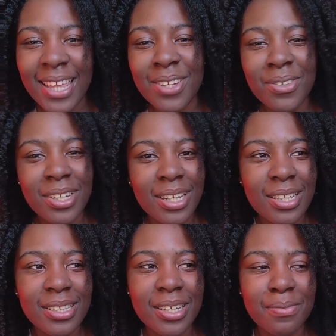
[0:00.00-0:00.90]
And you
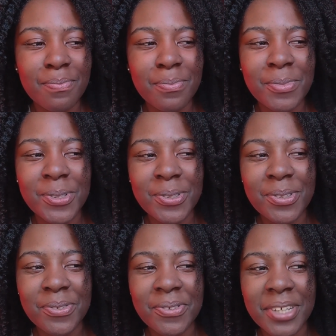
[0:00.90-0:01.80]
realize that
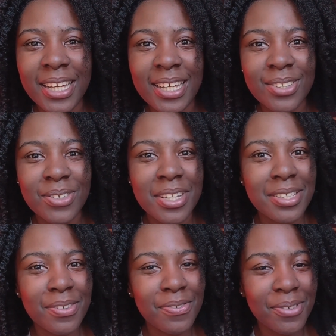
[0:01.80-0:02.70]
most of your hair
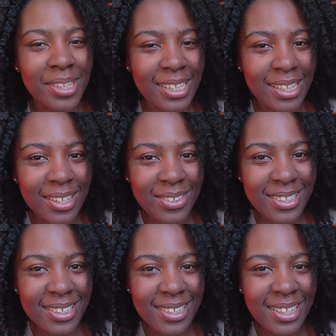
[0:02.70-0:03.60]
strands are falling out.
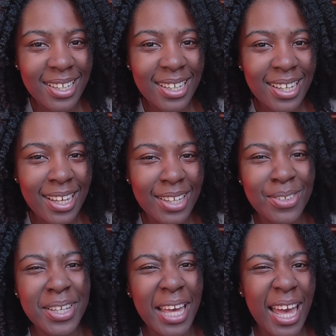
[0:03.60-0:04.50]
And
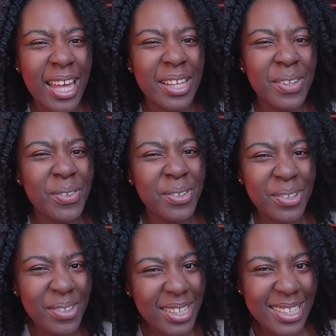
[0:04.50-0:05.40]
you can no
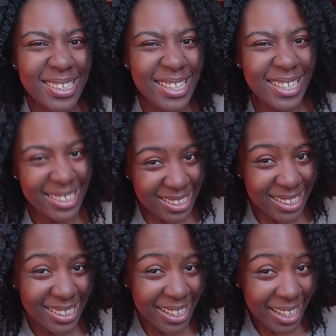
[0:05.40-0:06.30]
longer say it's
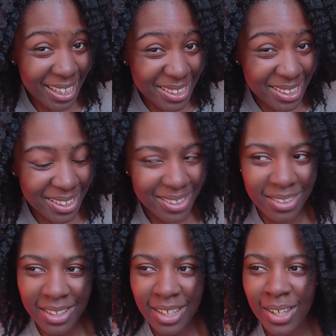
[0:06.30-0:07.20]
just a hairstyle.
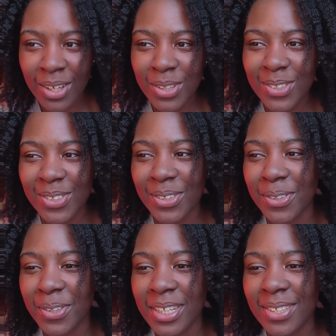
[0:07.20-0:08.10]

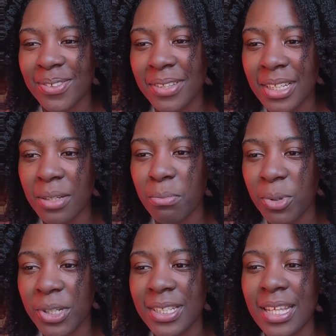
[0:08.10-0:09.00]
So it's really
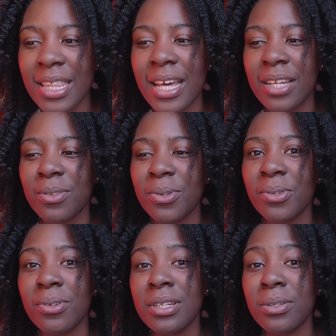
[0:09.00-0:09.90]
important that
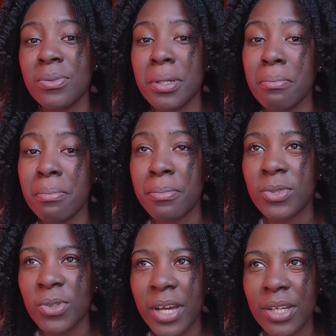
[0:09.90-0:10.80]
not only do we
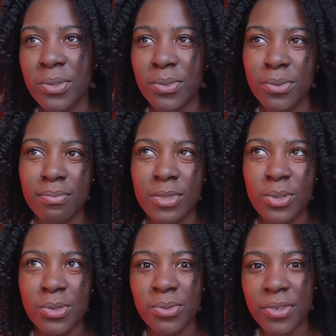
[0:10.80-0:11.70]
try to
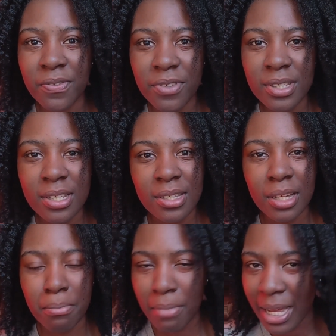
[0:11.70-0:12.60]
use references
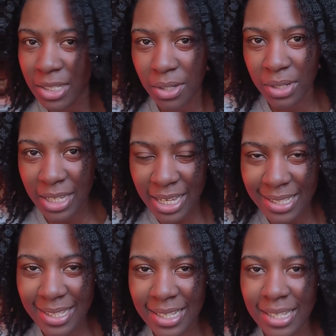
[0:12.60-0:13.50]
that match our
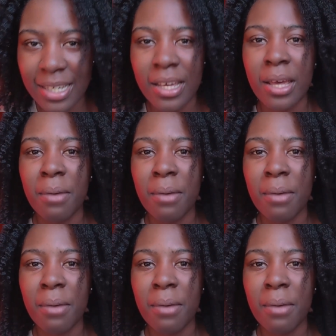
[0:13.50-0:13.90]
density,